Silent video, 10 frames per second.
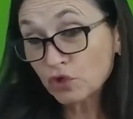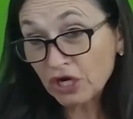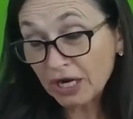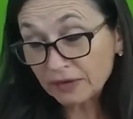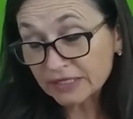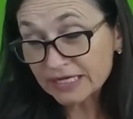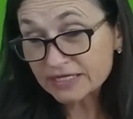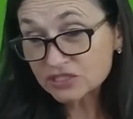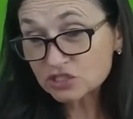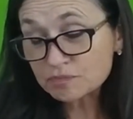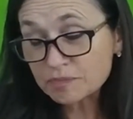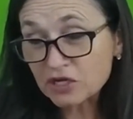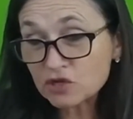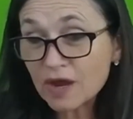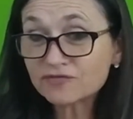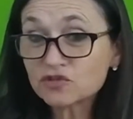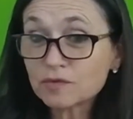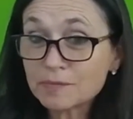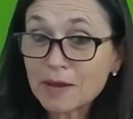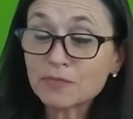put it on a list, but you have
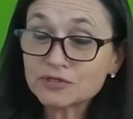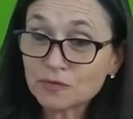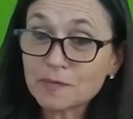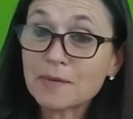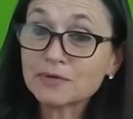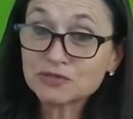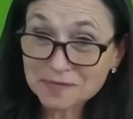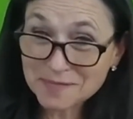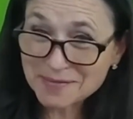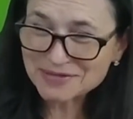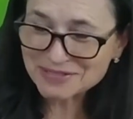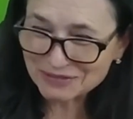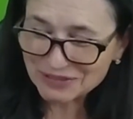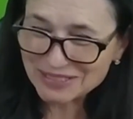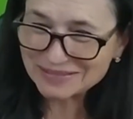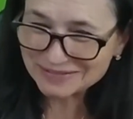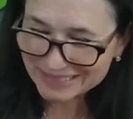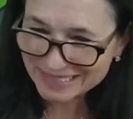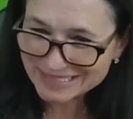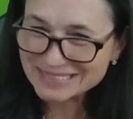to remember to look at the
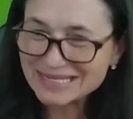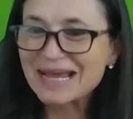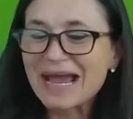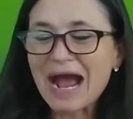list.